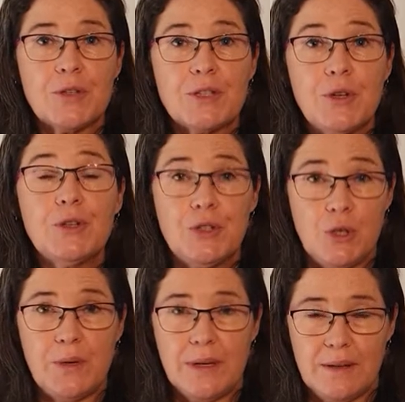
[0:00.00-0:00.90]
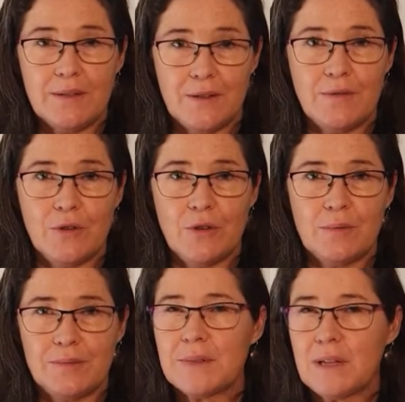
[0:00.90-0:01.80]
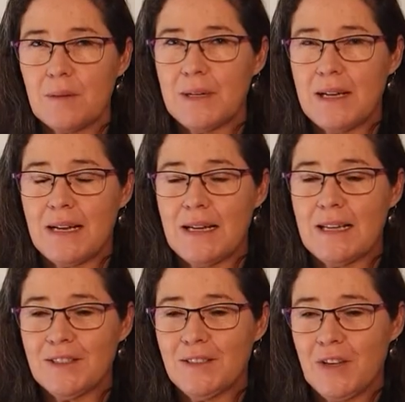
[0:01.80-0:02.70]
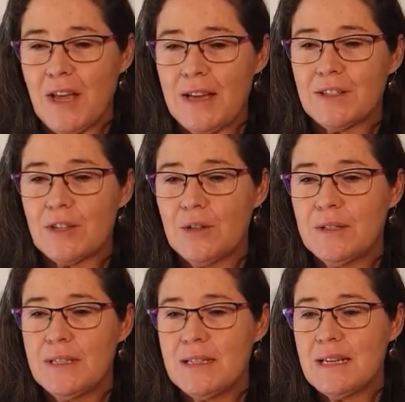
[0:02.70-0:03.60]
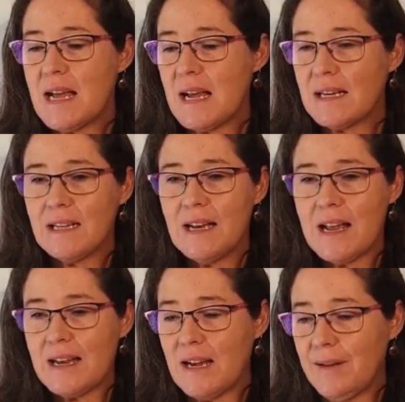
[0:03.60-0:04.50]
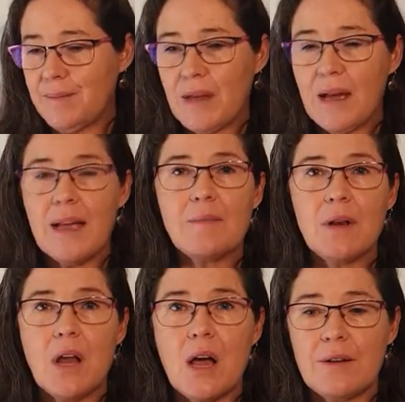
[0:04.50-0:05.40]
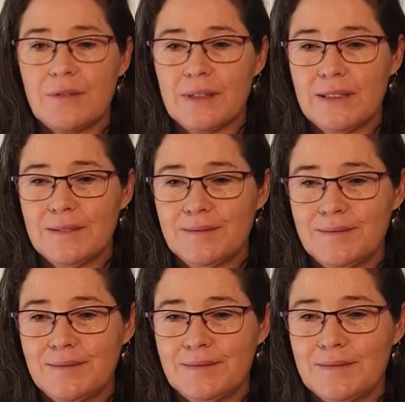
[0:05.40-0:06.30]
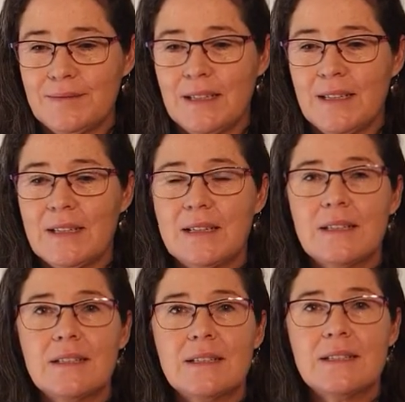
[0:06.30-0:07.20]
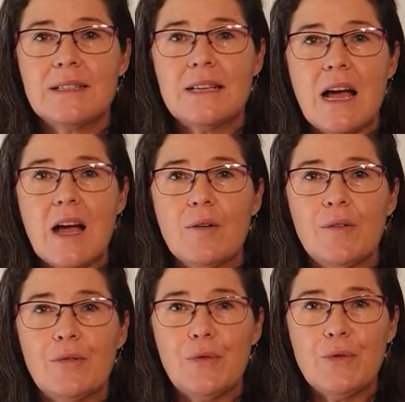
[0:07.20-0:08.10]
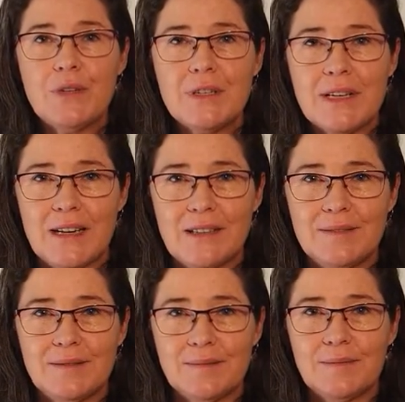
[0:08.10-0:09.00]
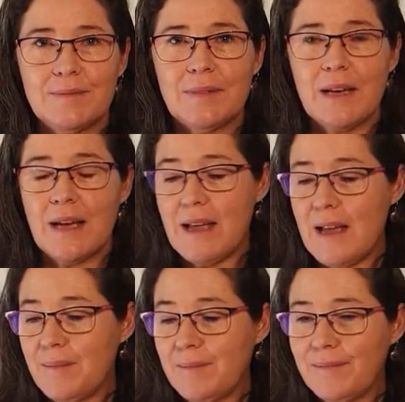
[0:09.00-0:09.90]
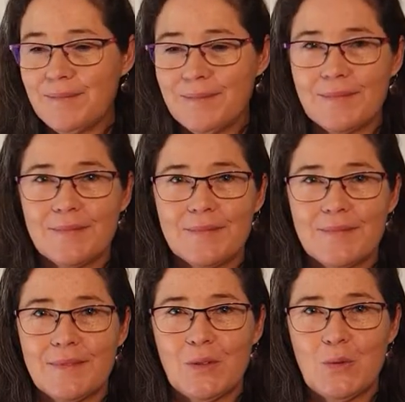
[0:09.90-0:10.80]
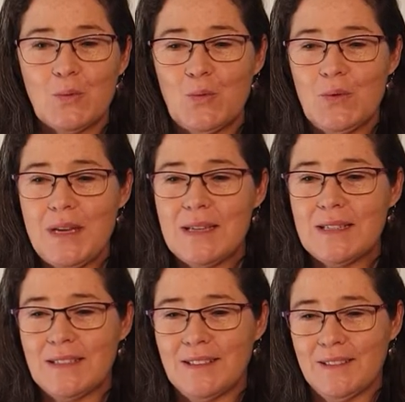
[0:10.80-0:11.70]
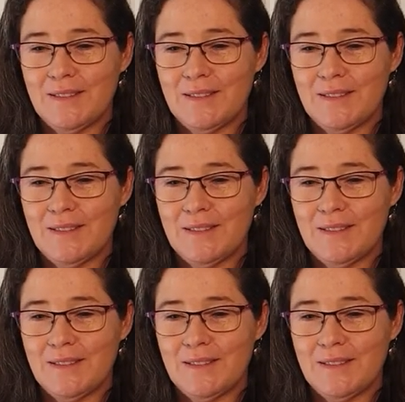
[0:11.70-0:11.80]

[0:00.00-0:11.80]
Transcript: who's doing the verb, a little bit like Latin. Okay, so ndia hleka, I am laughing. Ndia funda, I am reading.